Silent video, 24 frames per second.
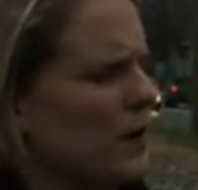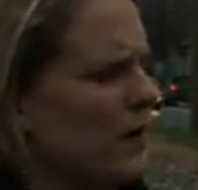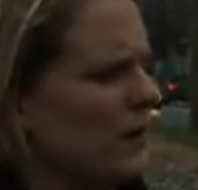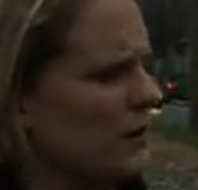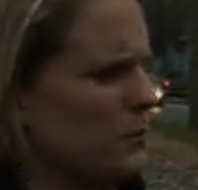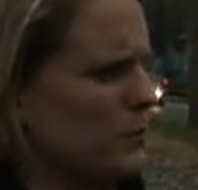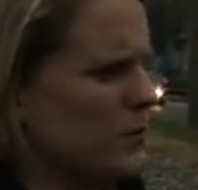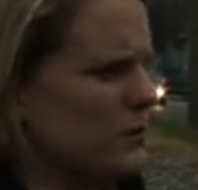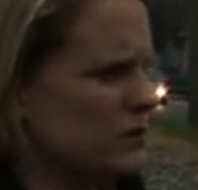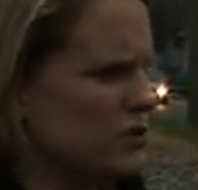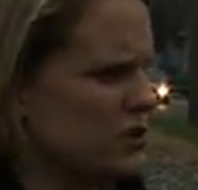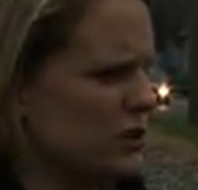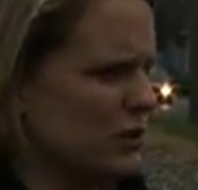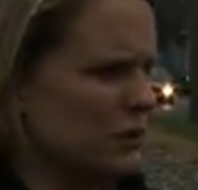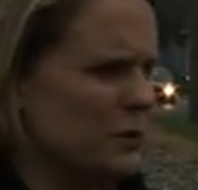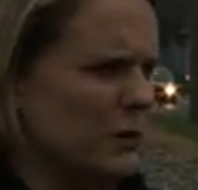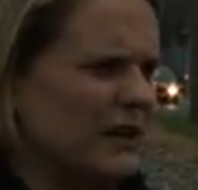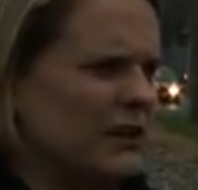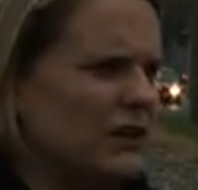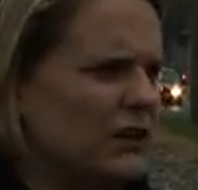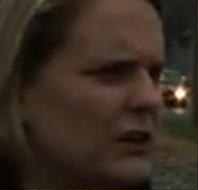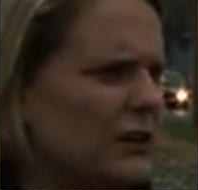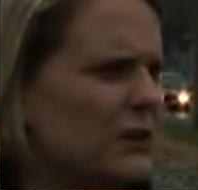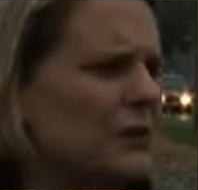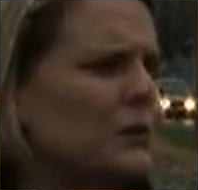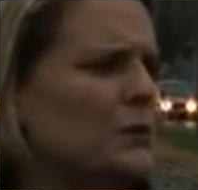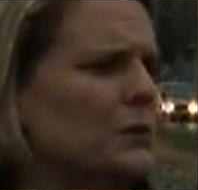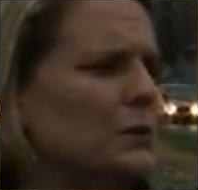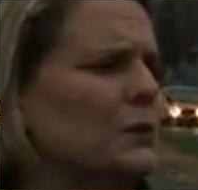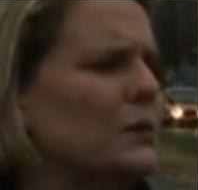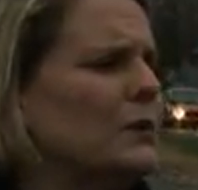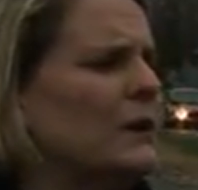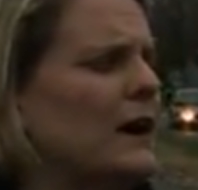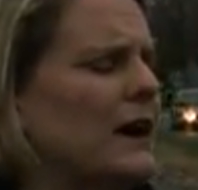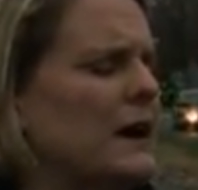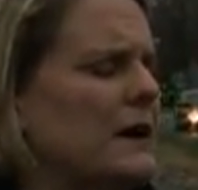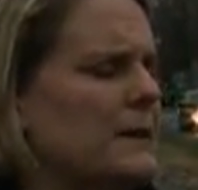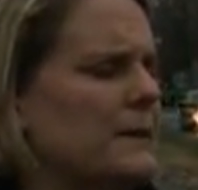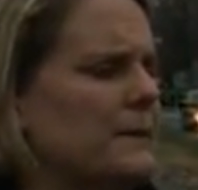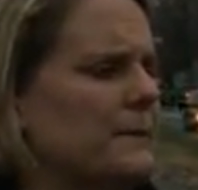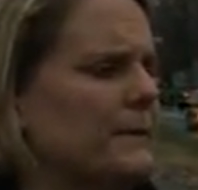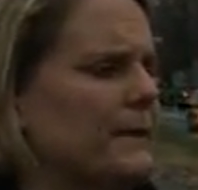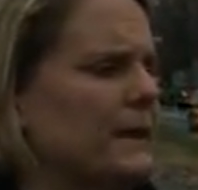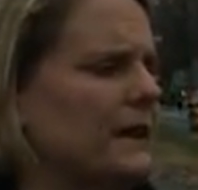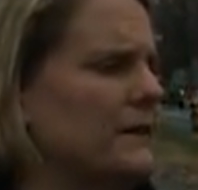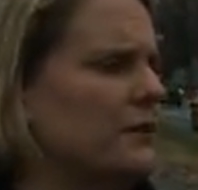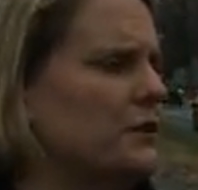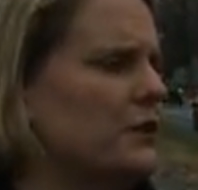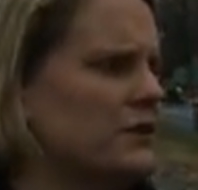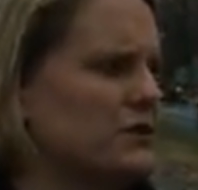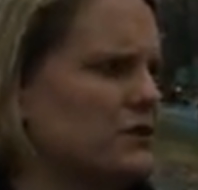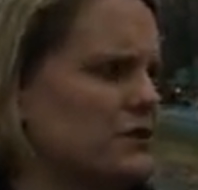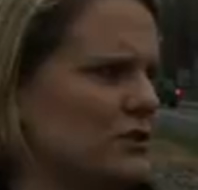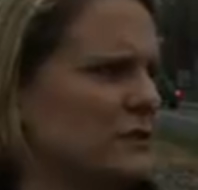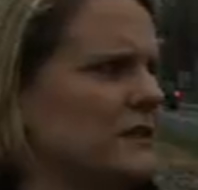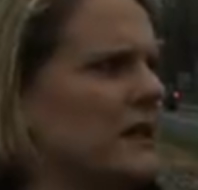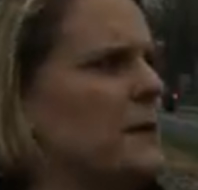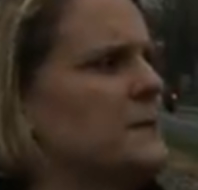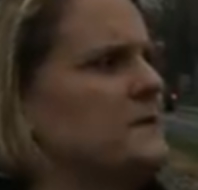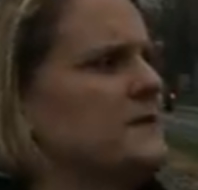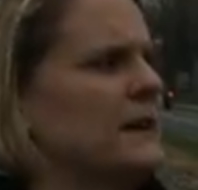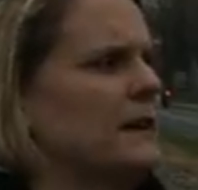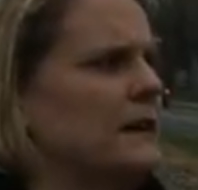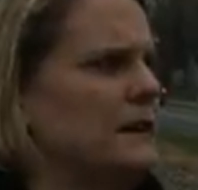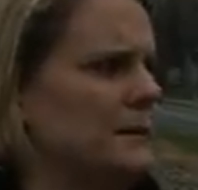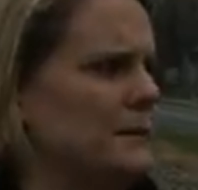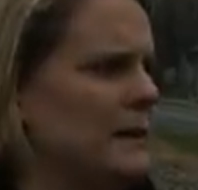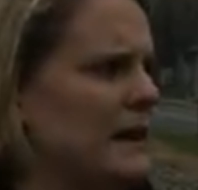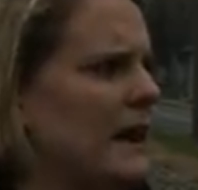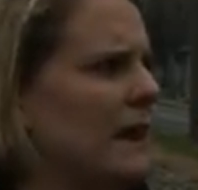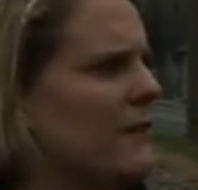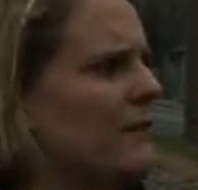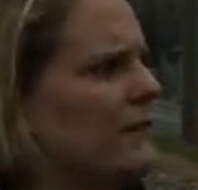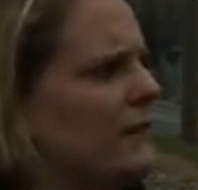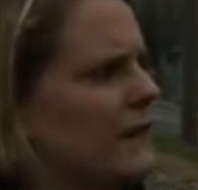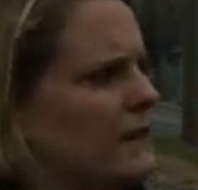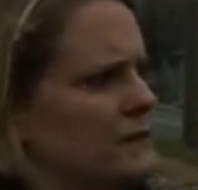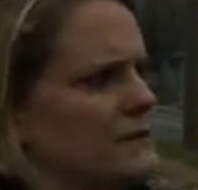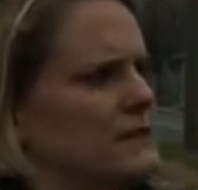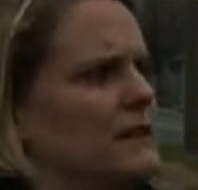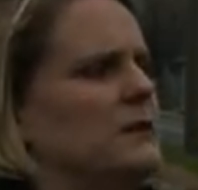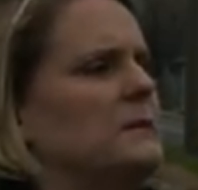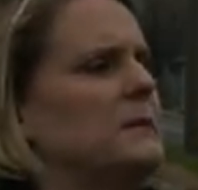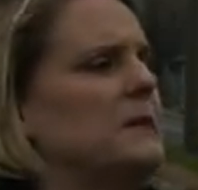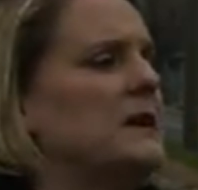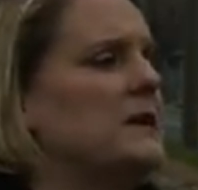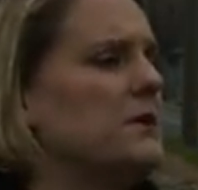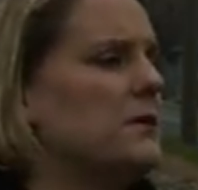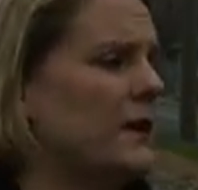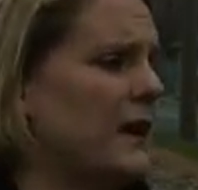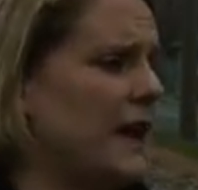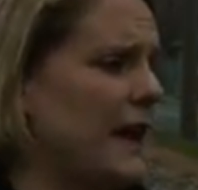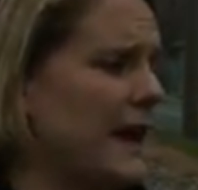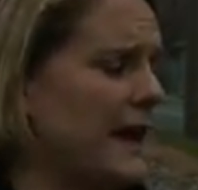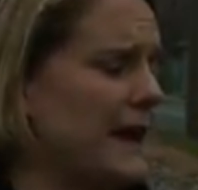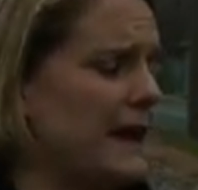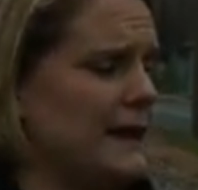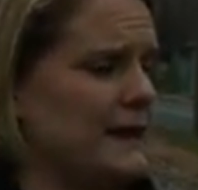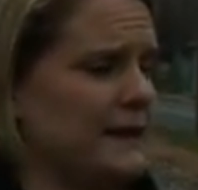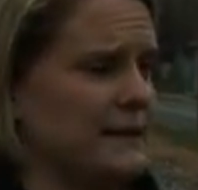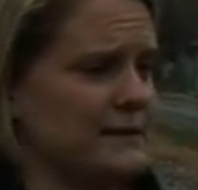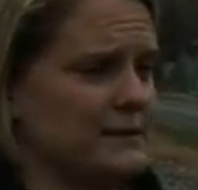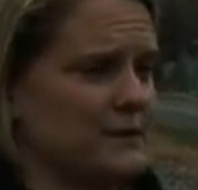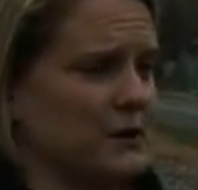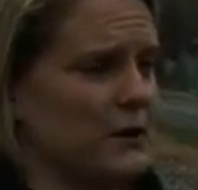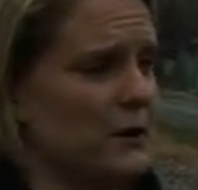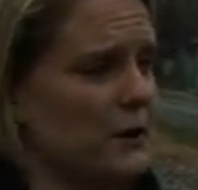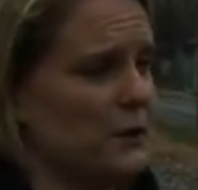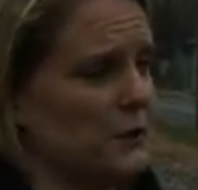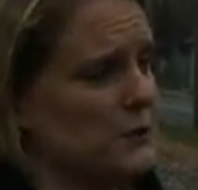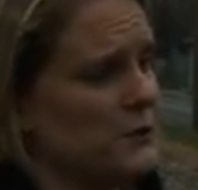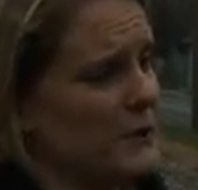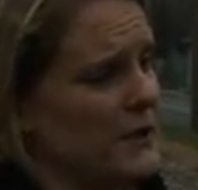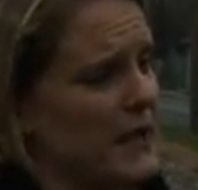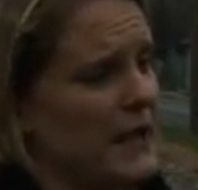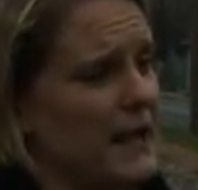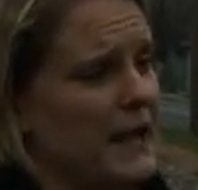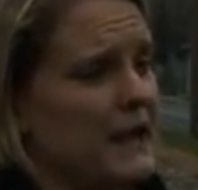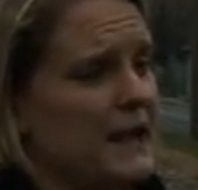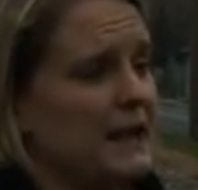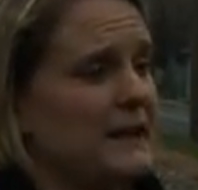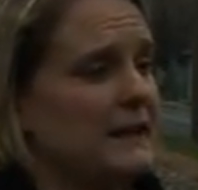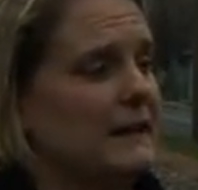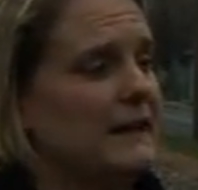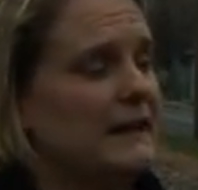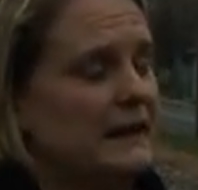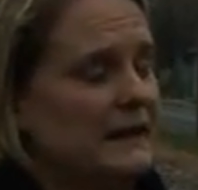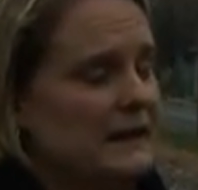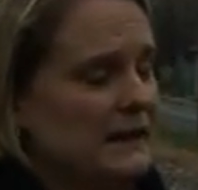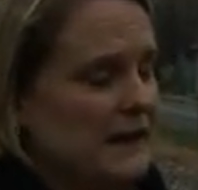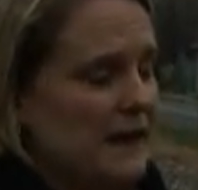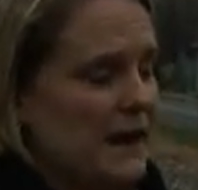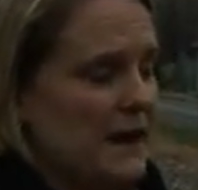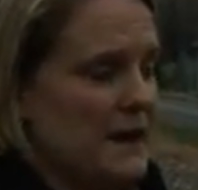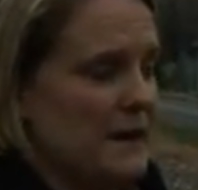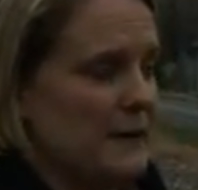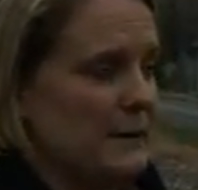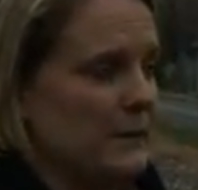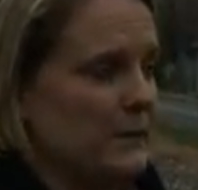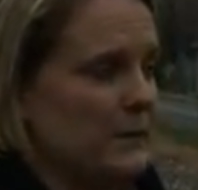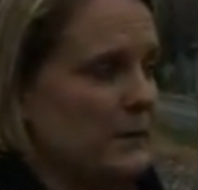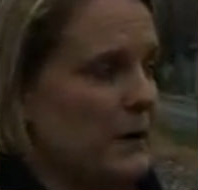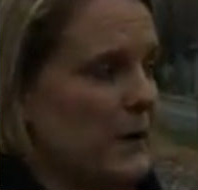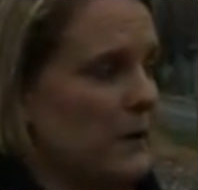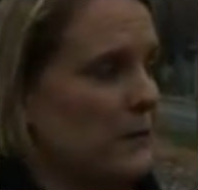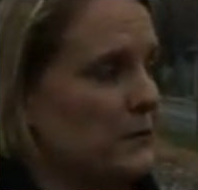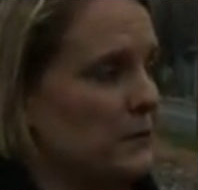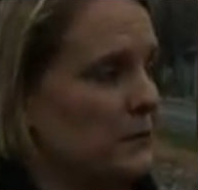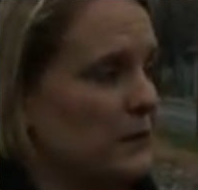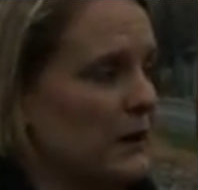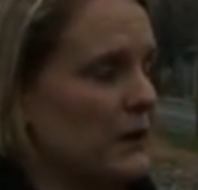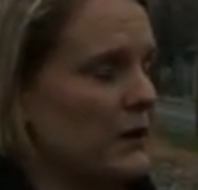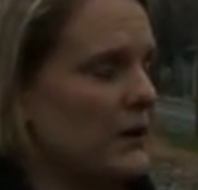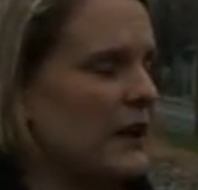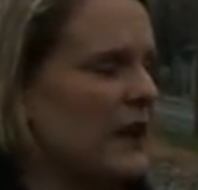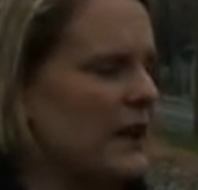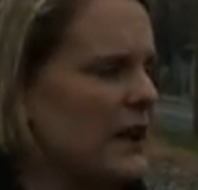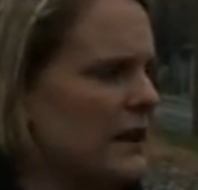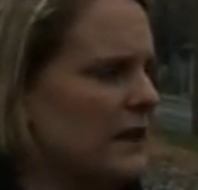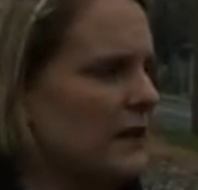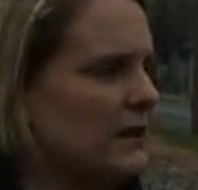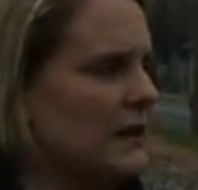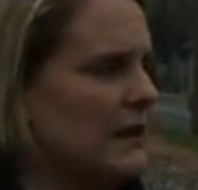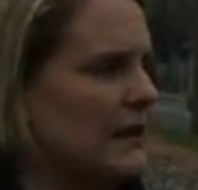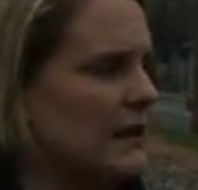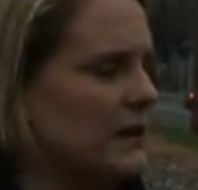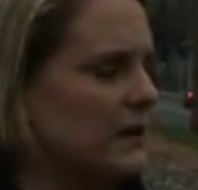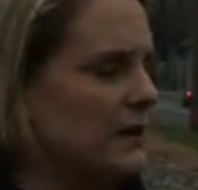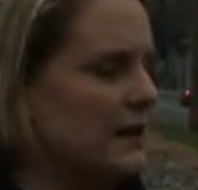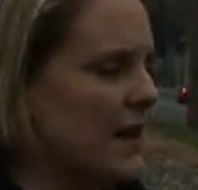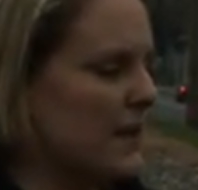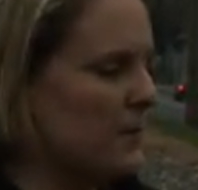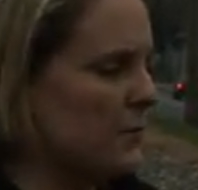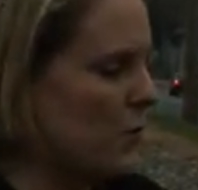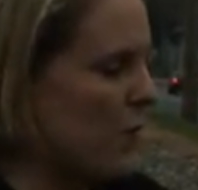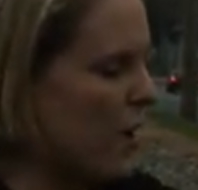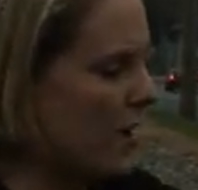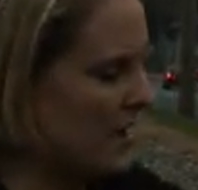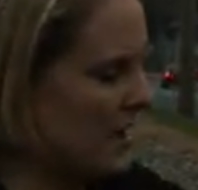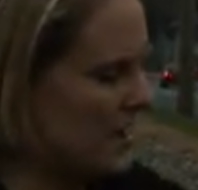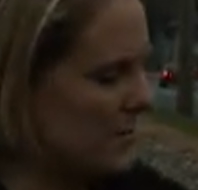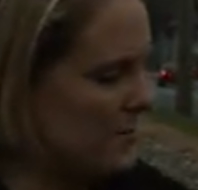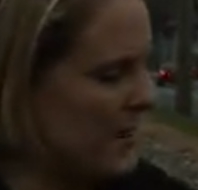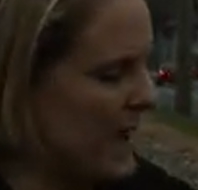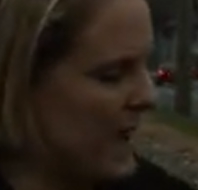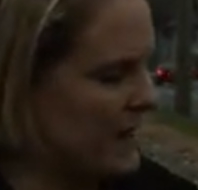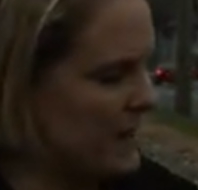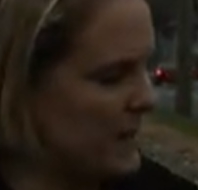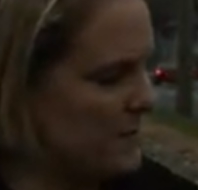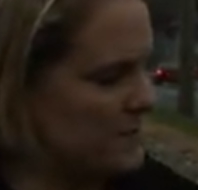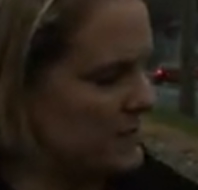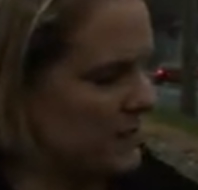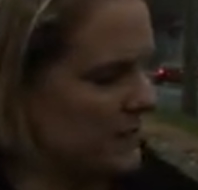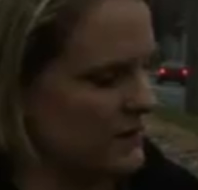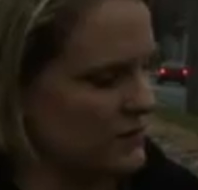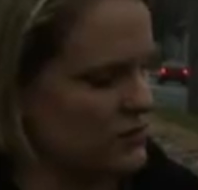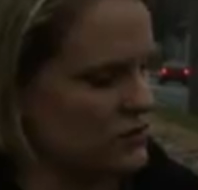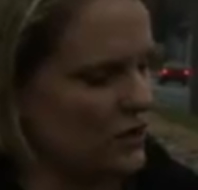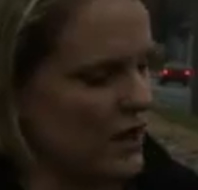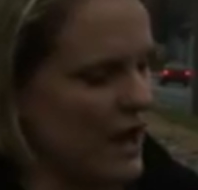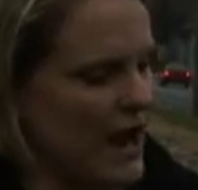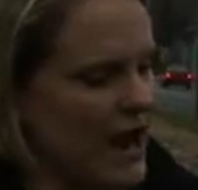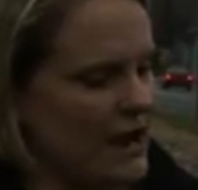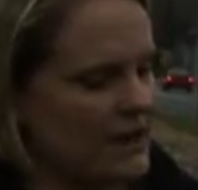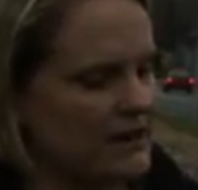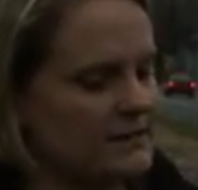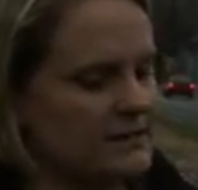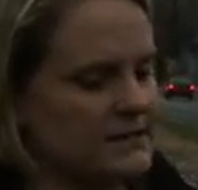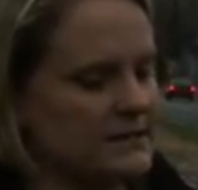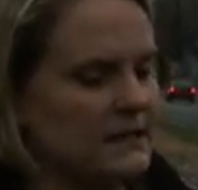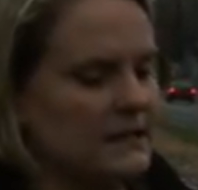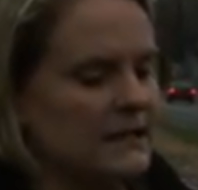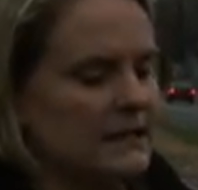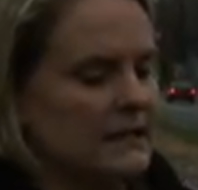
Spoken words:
What should we do? And Chris just kept saying to me, everything's going to be okay. It's all okay. But he kept walking back up to the tracks.